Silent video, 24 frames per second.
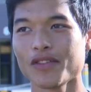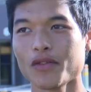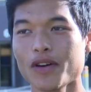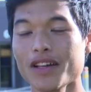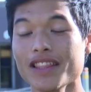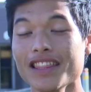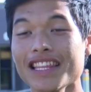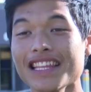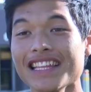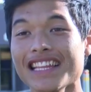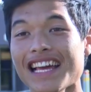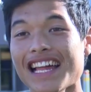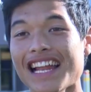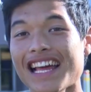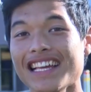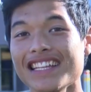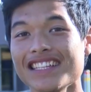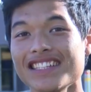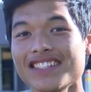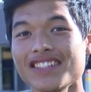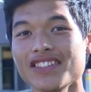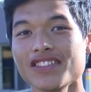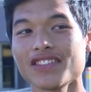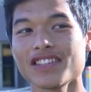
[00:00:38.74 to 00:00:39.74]
One thing that
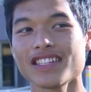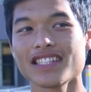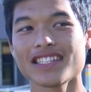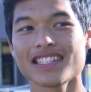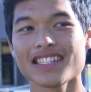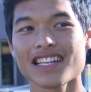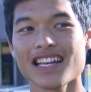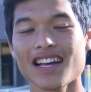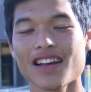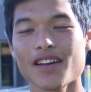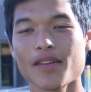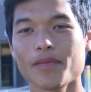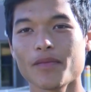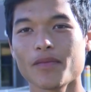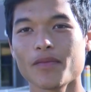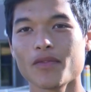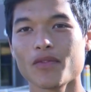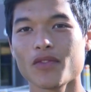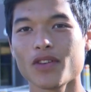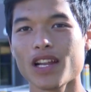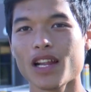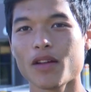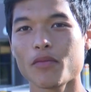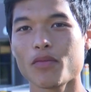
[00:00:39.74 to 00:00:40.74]
I do is
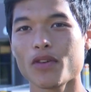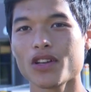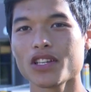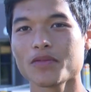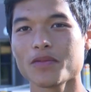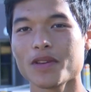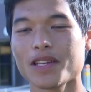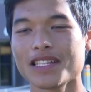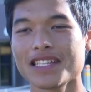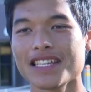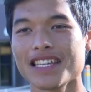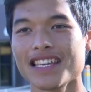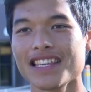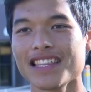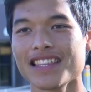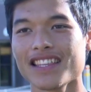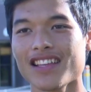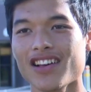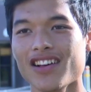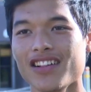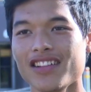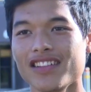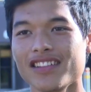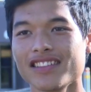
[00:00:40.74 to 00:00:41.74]
um, when I brush my teeth,
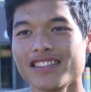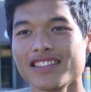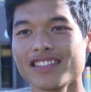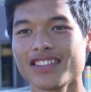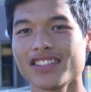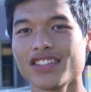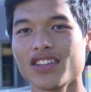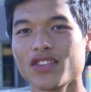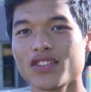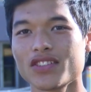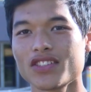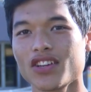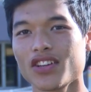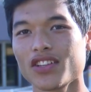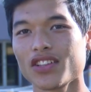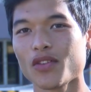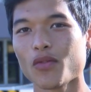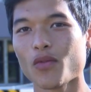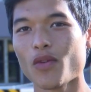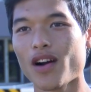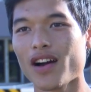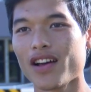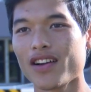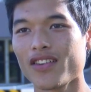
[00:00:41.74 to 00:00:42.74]
I'll, you know, turn
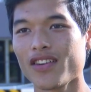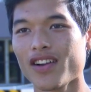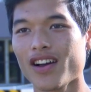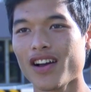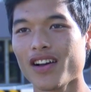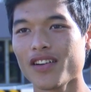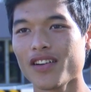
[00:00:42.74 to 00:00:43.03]
the water